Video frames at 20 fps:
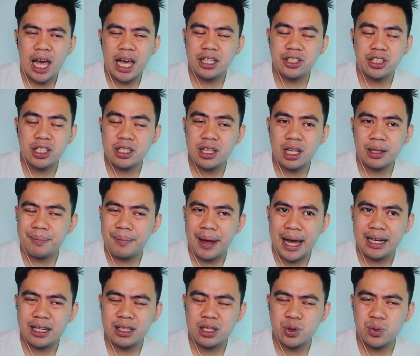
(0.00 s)
and she's not
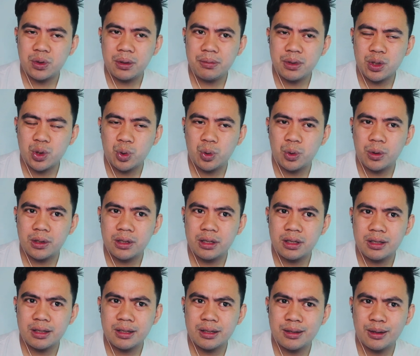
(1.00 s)
bad at swimsuit,
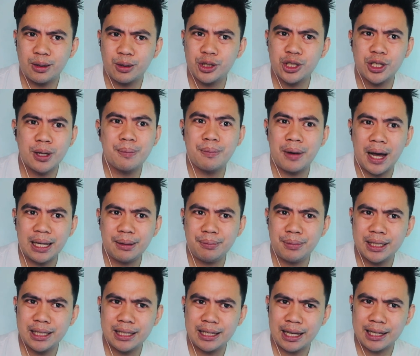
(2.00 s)
so she might
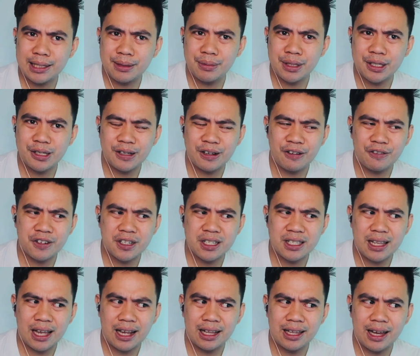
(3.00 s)
be the next Miss Universe
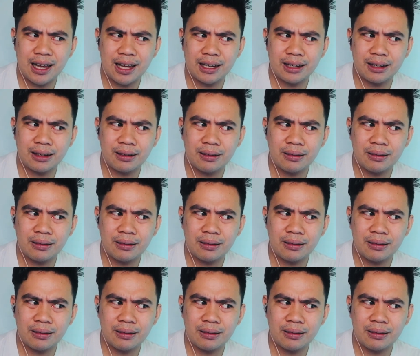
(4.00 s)
Thailand.